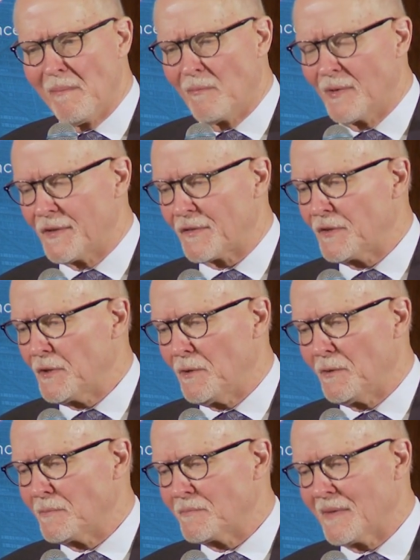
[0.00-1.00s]
we
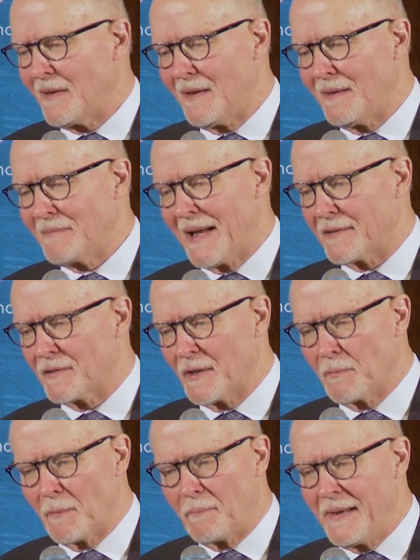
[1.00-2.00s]
still had
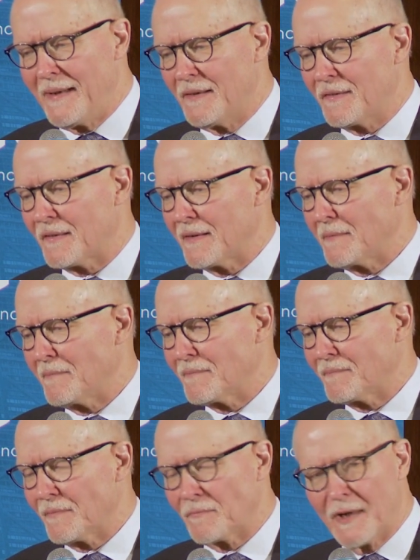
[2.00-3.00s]
labor peace
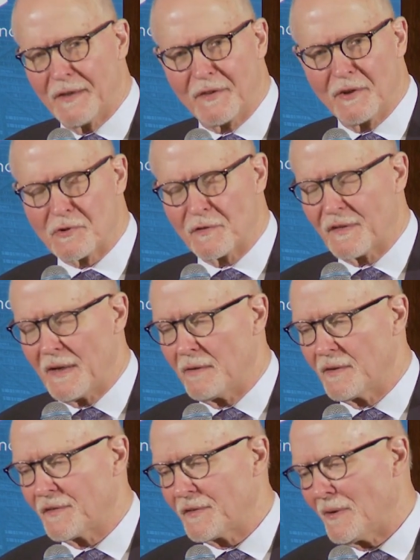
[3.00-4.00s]
and raised teacher
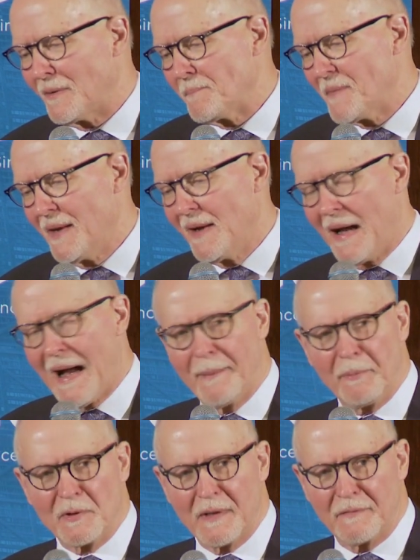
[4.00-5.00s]
salaries. So I
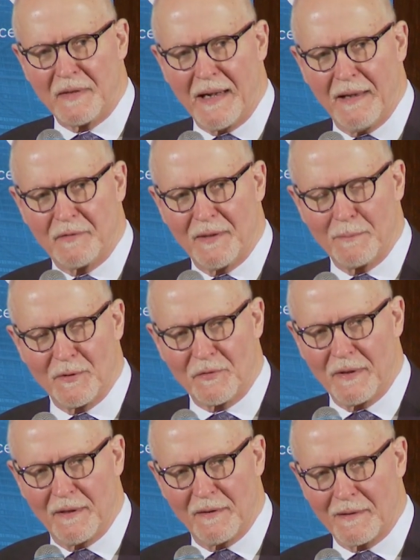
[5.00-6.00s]
believe that I've
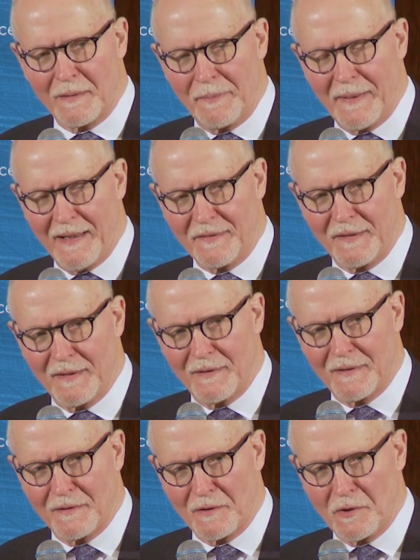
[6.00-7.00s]
demonstrated the capacity
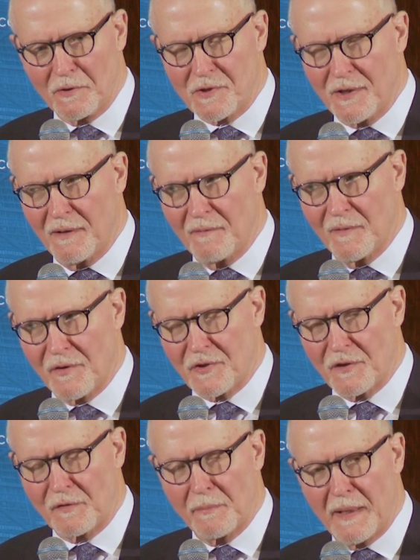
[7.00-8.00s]
to negotiate with
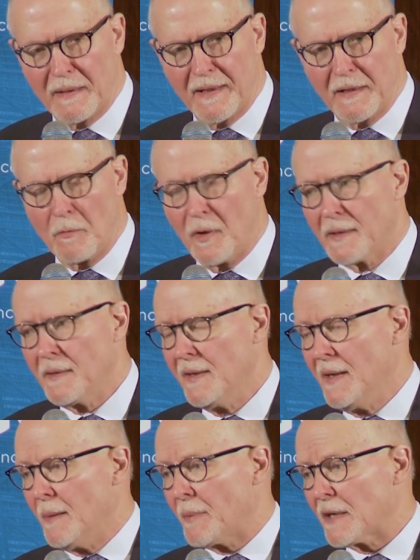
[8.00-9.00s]
just about anyone.
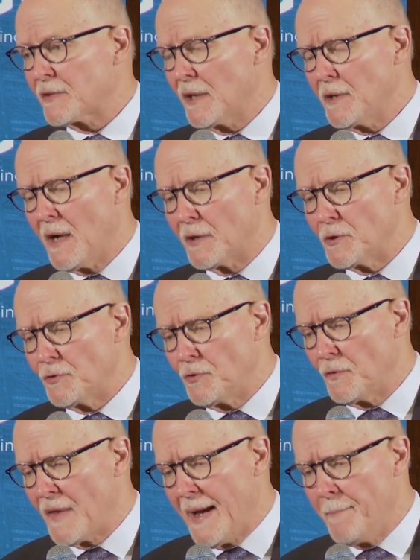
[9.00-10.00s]
But I'll tell you how you
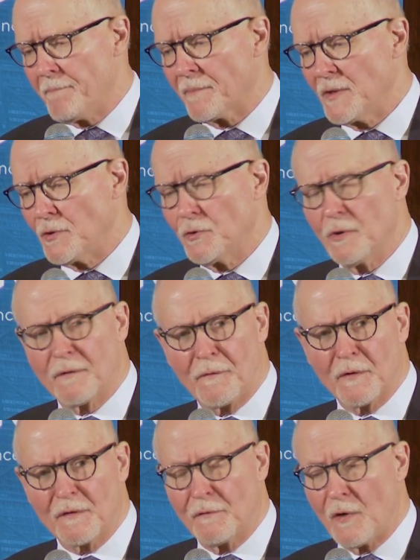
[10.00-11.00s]
do that. You do it,
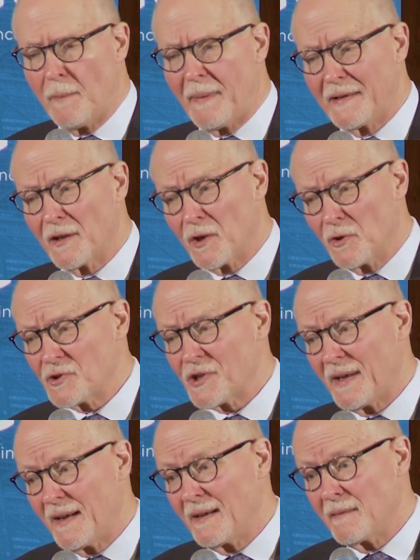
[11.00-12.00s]
first of all, by
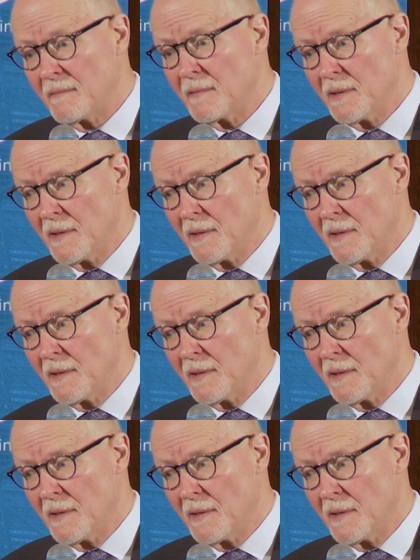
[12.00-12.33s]
negotiating